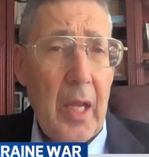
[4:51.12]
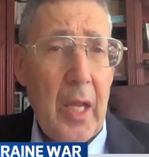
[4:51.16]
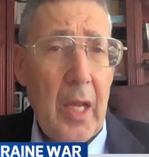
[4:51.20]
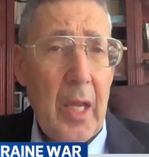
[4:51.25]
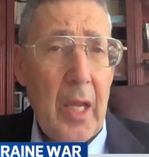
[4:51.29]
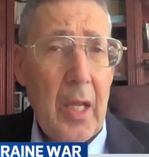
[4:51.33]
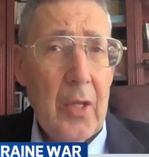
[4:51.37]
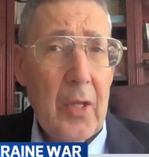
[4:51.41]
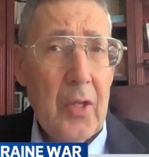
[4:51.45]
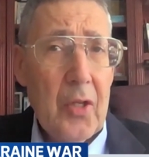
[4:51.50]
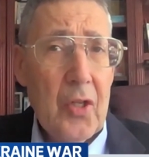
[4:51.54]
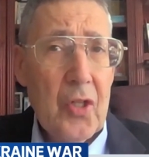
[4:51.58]

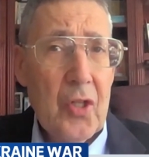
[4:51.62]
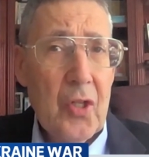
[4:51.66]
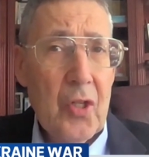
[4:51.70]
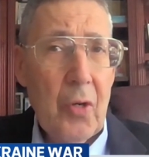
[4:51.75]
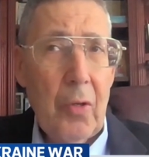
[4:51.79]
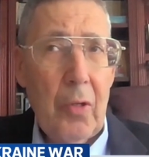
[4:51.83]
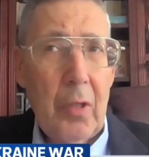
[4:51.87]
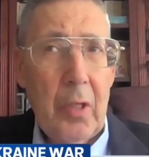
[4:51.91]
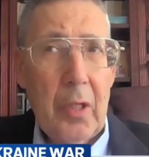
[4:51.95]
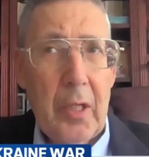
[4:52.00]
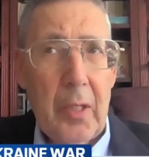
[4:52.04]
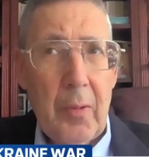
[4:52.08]
and
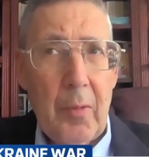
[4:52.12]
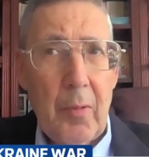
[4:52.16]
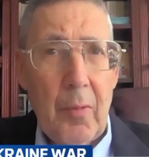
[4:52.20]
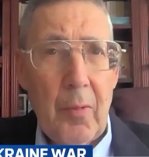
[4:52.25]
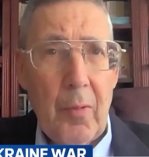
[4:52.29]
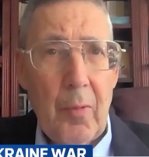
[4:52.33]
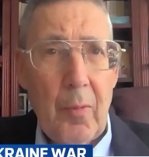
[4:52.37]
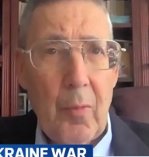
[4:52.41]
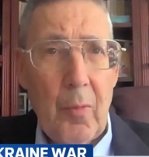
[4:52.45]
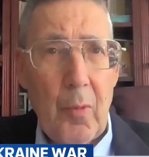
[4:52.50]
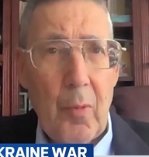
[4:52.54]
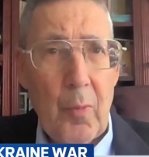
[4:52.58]
certainly
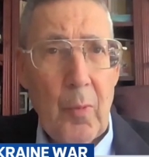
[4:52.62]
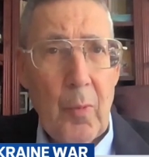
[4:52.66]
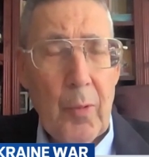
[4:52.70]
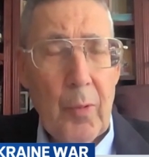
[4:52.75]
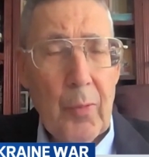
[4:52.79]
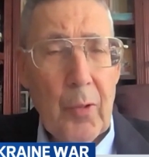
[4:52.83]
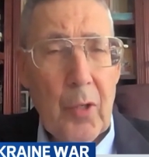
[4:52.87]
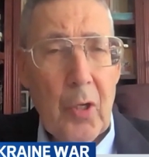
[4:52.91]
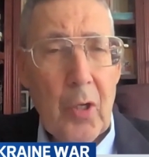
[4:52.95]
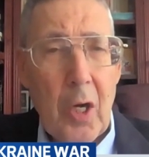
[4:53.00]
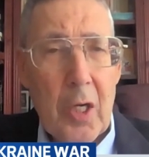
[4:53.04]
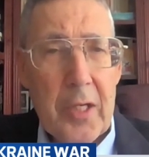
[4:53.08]

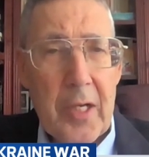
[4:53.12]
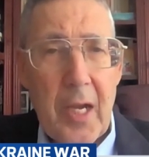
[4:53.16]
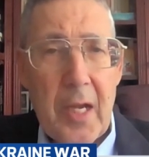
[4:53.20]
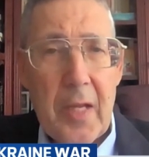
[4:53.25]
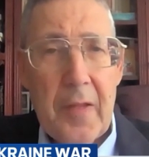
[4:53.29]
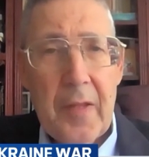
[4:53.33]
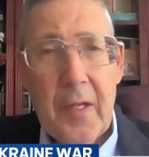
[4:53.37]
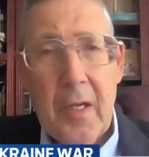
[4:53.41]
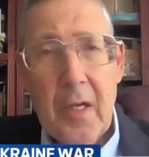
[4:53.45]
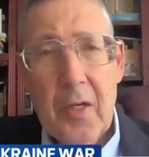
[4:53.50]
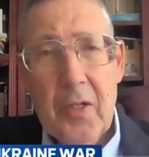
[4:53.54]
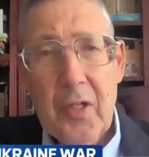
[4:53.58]
with regard to
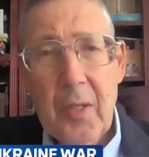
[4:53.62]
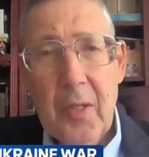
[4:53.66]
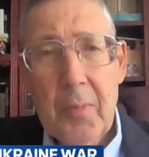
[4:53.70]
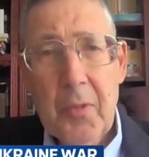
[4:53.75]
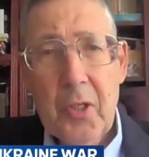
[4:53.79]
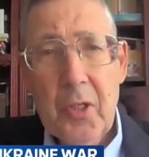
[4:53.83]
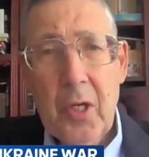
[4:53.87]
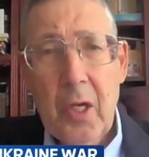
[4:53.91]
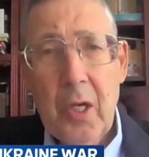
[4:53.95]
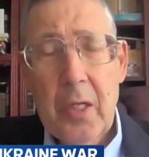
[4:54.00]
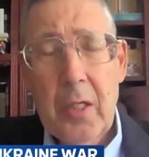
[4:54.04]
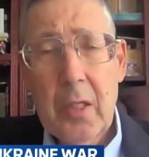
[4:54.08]
anything
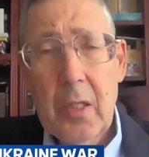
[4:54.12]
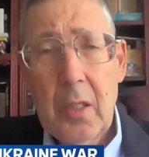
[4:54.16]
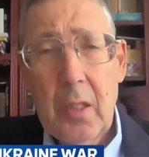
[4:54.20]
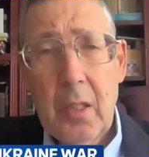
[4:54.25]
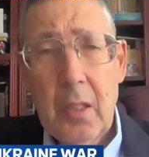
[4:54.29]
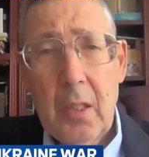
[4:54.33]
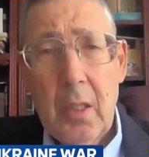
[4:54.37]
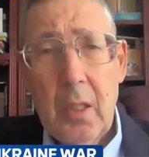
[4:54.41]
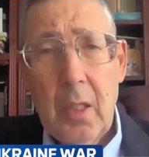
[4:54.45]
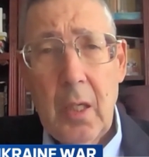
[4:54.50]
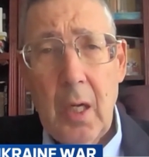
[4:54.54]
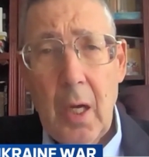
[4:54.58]
except
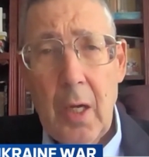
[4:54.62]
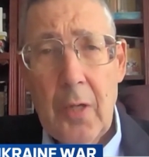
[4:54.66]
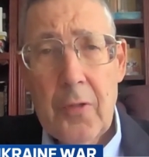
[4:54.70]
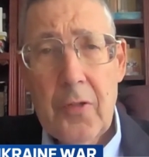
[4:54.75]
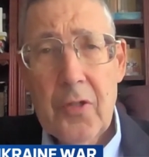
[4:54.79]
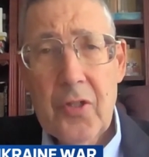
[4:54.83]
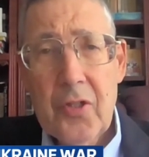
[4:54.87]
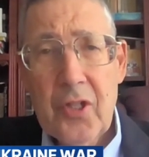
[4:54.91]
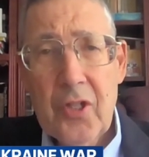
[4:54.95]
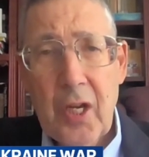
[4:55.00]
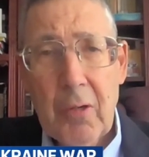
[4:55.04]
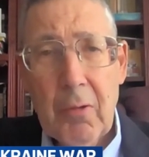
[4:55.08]
China,
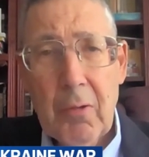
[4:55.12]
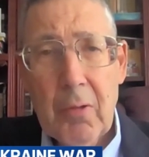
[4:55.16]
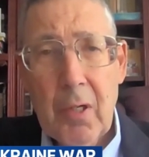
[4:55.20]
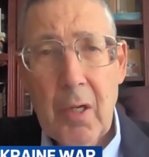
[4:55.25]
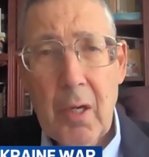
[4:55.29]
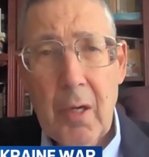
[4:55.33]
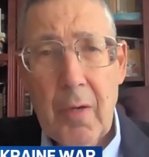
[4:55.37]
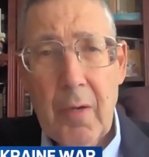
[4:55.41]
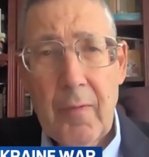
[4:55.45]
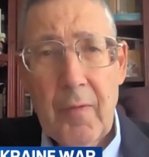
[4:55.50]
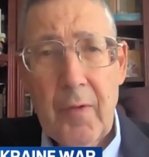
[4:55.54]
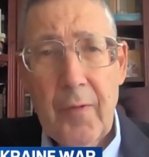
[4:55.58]

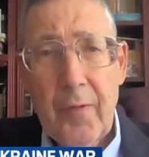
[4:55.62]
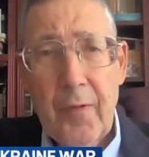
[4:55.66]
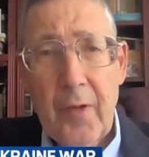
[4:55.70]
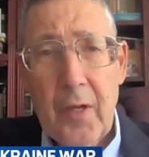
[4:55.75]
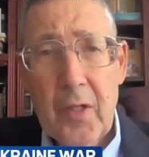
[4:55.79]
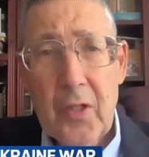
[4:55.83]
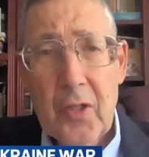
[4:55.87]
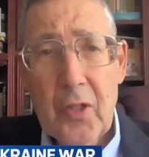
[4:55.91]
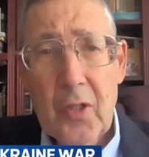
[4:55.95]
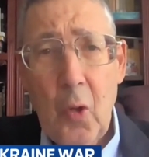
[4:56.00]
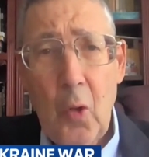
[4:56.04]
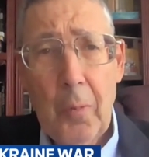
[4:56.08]
Undersecretary of
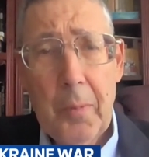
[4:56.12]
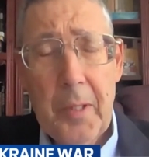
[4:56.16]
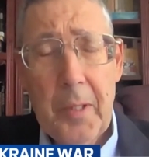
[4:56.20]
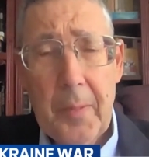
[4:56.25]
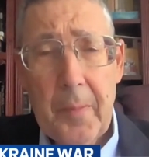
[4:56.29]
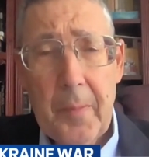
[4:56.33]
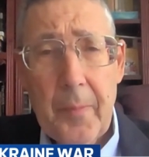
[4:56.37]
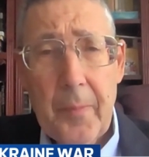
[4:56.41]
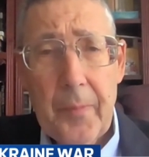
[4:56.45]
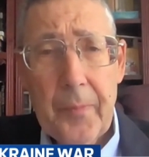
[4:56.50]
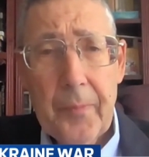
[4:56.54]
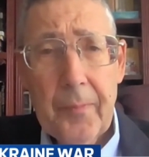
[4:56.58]
Defense
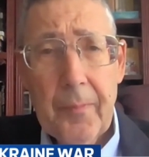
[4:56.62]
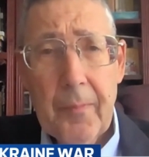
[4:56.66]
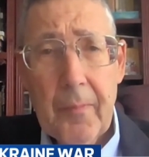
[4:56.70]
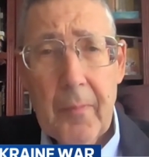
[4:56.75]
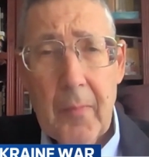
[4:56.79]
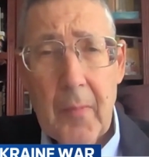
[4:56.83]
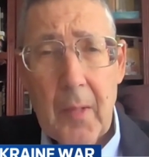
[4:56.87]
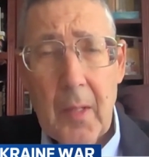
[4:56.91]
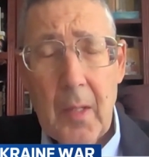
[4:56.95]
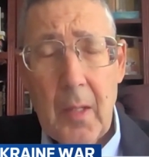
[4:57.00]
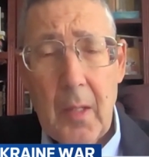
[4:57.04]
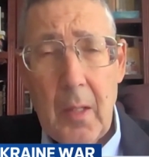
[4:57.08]
Colby.
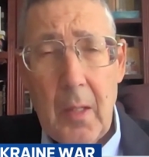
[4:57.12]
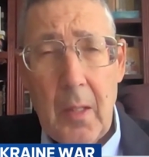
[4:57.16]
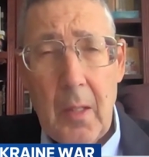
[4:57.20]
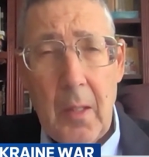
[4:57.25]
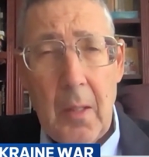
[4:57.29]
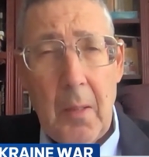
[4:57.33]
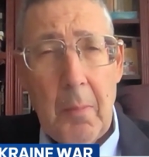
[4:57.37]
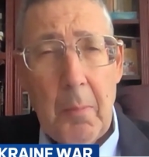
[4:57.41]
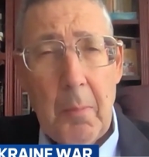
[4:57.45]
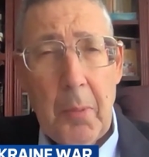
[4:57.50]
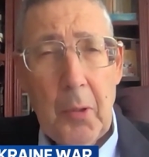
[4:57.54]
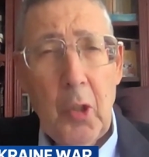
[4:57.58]

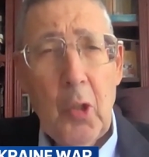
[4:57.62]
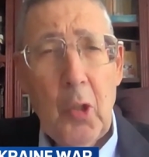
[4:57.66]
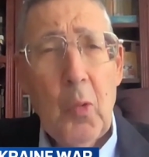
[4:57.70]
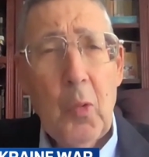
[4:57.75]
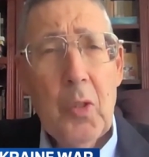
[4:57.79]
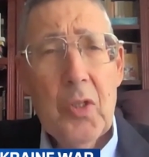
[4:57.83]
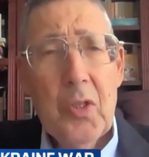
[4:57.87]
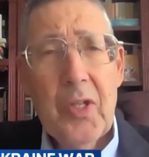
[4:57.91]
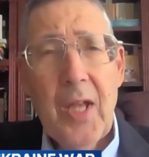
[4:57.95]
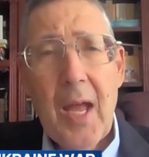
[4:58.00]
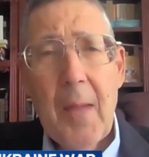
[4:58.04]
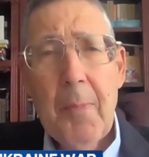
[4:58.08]
But
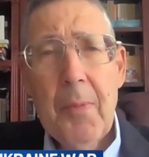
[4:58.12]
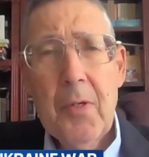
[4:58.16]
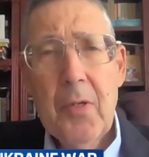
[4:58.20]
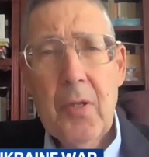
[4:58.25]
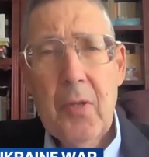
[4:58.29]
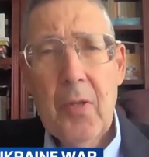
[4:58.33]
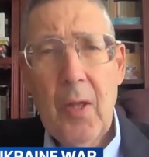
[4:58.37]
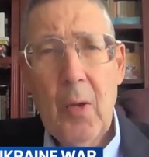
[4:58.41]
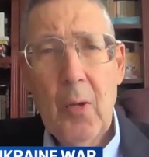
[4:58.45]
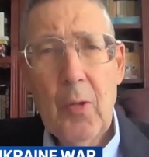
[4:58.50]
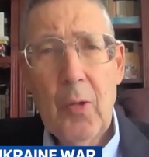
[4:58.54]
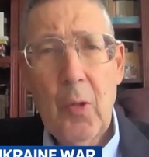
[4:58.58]
look what's
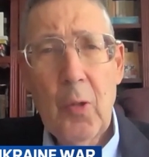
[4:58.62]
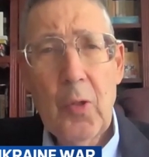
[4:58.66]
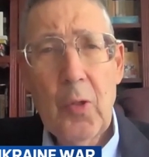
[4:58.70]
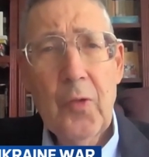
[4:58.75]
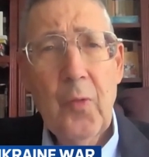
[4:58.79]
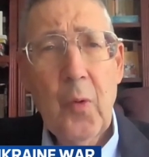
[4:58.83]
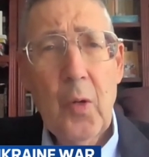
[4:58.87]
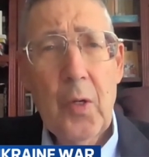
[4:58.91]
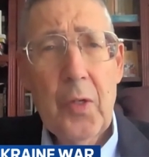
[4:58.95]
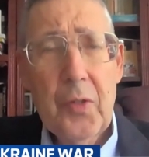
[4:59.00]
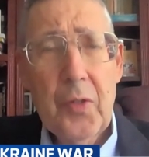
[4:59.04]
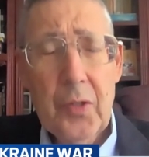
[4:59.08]
happened to
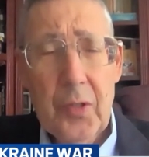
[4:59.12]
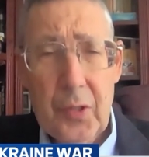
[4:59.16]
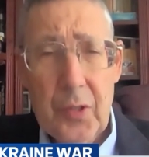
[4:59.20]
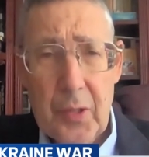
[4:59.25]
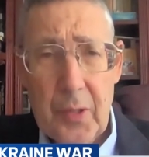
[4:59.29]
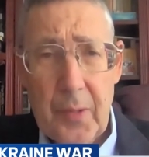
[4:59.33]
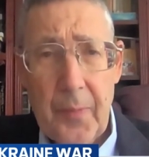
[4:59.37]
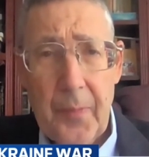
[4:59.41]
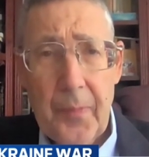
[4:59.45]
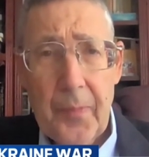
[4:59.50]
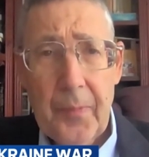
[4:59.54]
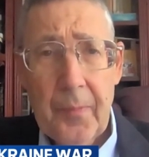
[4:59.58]
those
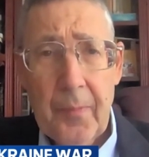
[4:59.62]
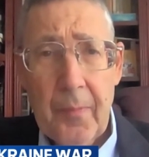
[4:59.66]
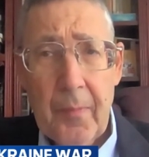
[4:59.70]
voices.